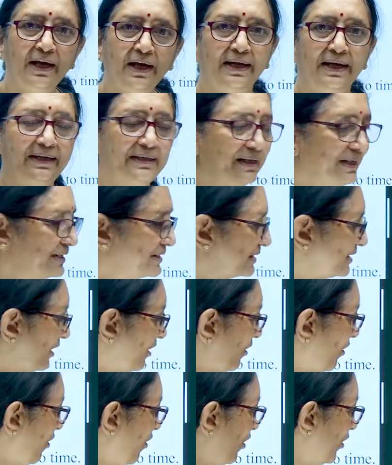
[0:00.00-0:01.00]
it is
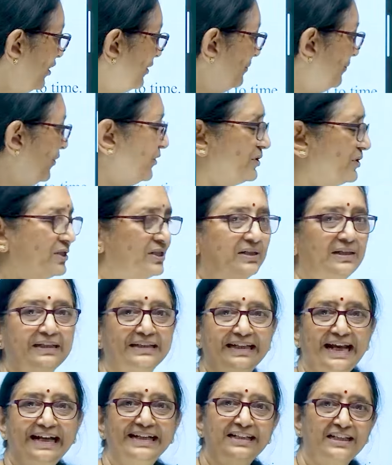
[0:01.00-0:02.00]
almost
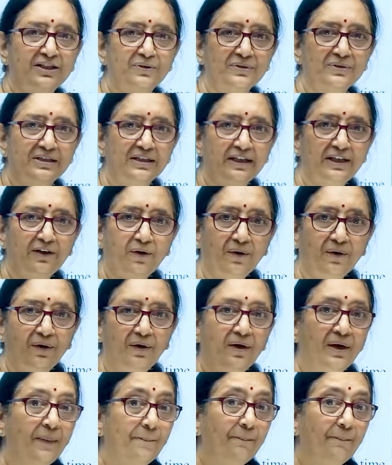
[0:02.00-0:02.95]
tends to 0